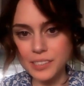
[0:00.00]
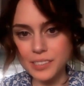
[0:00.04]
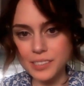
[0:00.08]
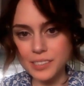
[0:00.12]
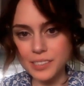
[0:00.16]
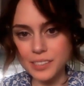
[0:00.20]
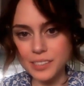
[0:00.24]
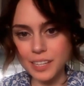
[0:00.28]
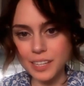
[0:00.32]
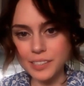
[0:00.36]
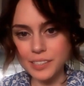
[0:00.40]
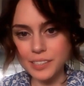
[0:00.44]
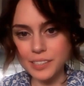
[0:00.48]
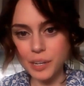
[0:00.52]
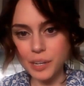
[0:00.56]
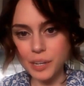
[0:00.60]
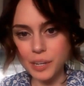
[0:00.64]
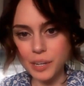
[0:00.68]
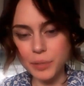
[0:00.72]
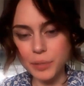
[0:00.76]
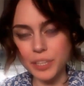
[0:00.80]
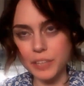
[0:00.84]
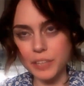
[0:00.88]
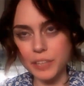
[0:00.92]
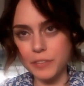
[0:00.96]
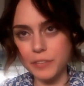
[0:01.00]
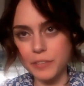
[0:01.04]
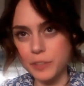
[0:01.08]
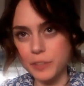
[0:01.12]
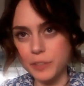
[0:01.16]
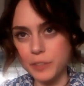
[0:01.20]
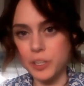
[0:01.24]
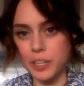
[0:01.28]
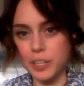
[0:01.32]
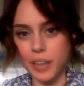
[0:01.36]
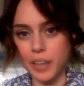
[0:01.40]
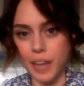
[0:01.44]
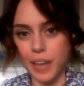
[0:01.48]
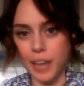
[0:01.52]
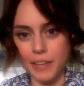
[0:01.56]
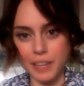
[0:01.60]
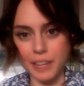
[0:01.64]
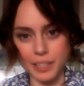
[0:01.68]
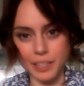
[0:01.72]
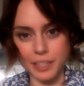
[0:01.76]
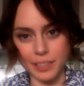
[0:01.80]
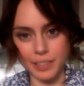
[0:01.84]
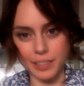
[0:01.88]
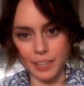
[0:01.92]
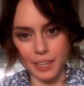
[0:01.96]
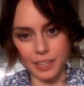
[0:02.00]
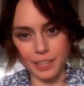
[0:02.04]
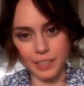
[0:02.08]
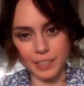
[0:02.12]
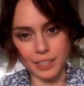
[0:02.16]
Let's go with if you could have anything.